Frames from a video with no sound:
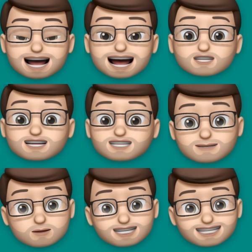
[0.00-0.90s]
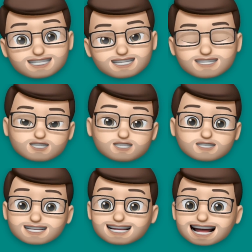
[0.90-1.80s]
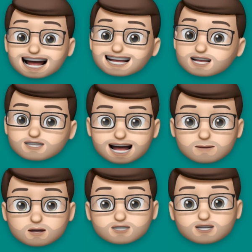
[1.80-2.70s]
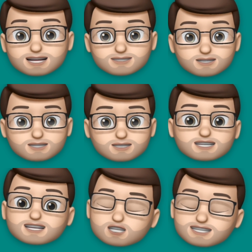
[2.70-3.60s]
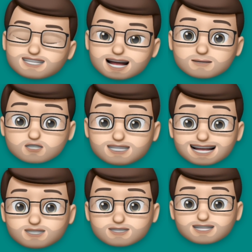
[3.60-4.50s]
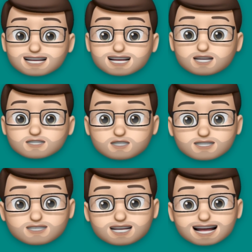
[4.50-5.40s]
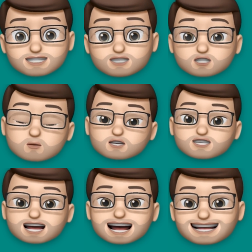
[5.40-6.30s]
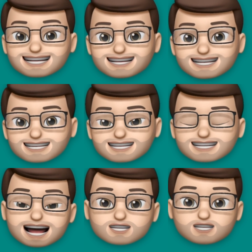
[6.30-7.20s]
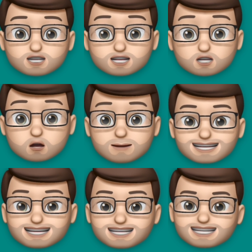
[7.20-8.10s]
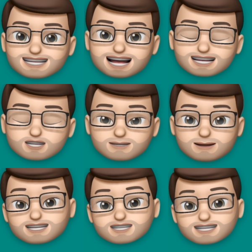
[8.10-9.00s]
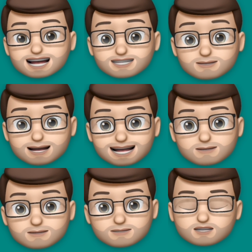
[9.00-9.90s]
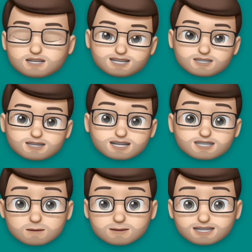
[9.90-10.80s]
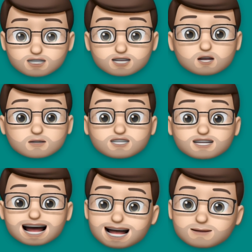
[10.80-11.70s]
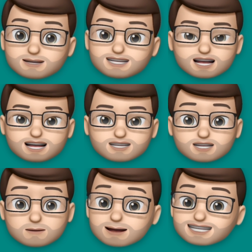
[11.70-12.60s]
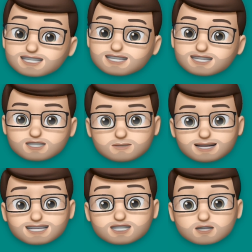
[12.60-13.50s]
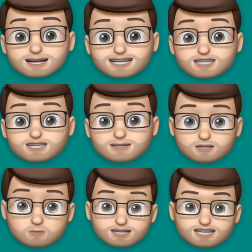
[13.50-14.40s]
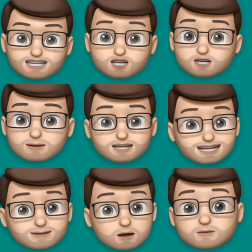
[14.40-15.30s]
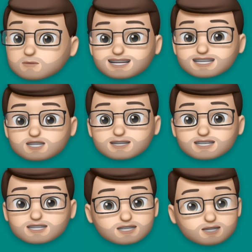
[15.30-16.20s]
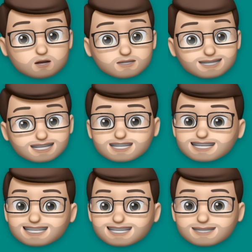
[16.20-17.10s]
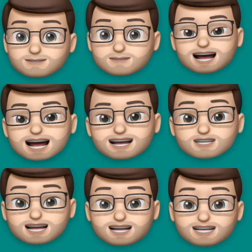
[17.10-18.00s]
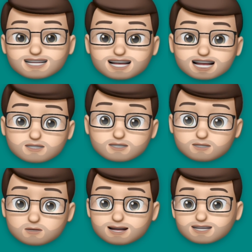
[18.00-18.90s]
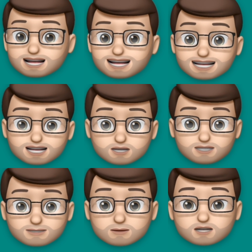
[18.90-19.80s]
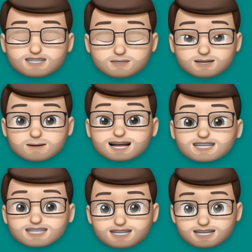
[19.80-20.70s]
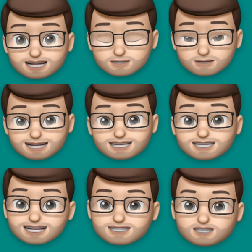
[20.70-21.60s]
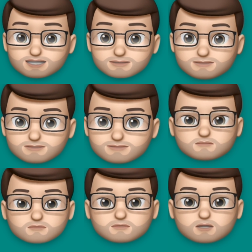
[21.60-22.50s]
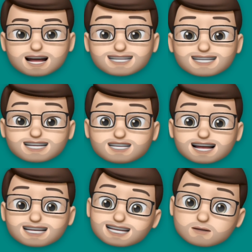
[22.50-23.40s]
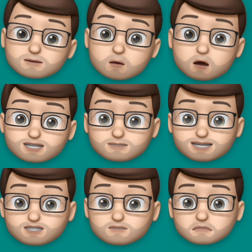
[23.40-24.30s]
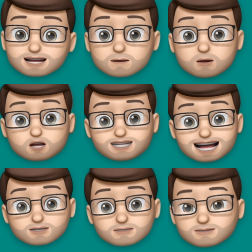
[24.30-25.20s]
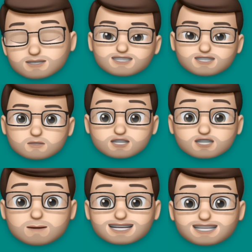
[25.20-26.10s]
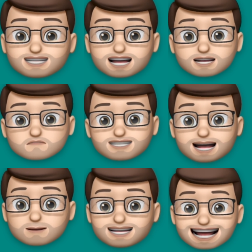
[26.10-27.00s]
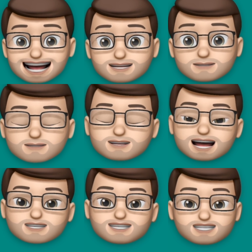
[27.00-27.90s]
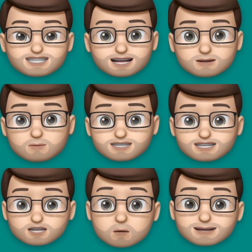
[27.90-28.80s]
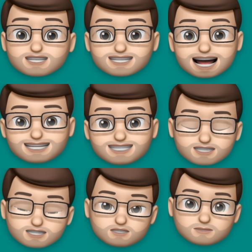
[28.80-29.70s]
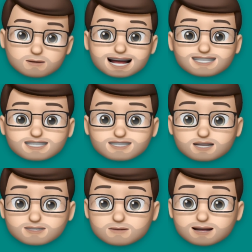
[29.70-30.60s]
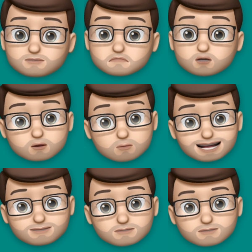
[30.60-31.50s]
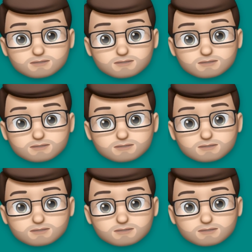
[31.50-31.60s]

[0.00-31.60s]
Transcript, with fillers: At this point, just like in any other app on your iPhone, you can tap and drag your finger across the text that you want to highlight, and then you can copy it and you can paste it elsewhere. If I jump into the Notes app, I can then paste it on my to-do list which is good because at the moment my to-do list is not very exciting. And then I can even format that in notes because it's been pasted as plain text. Let's get a little bit more information from that book now. So I'll jump into the Camera app again, and this time I want to copy the text from the paragraph about Broadway.